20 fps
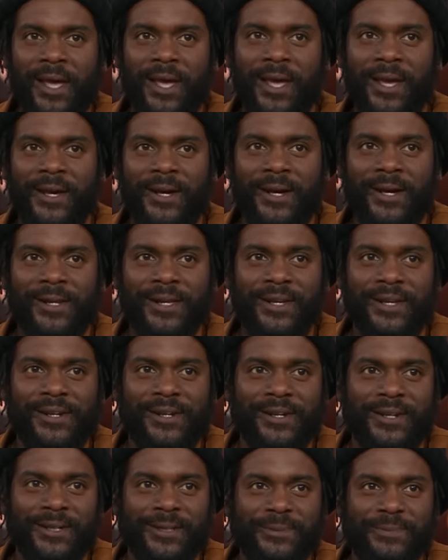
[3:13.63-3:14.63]
hey, honey,
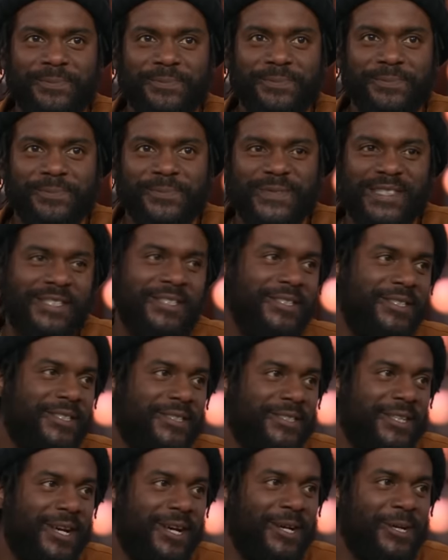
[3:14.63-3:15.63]
um, it's
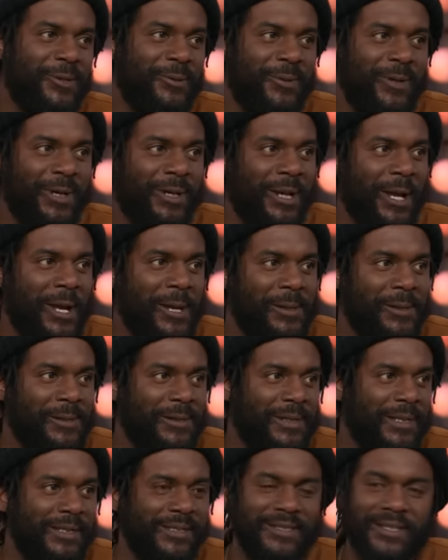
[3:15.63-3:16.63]
just not gonna work out.
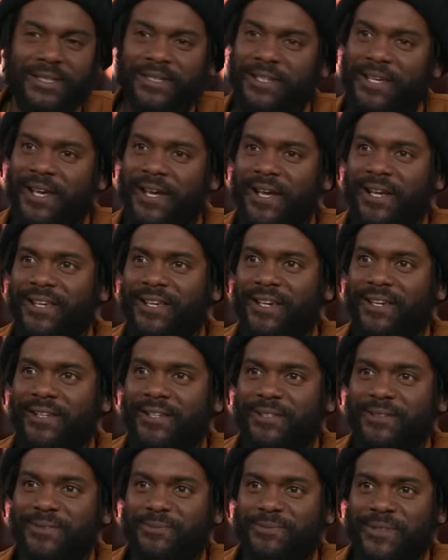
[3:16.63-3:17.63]
Yeah. I was like, yeah, I get
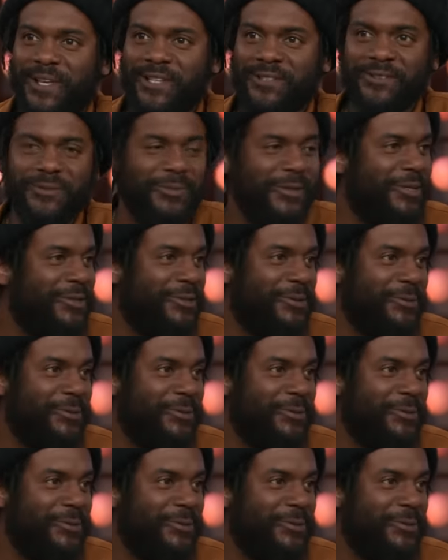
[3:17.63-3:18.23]
it. Thanks for being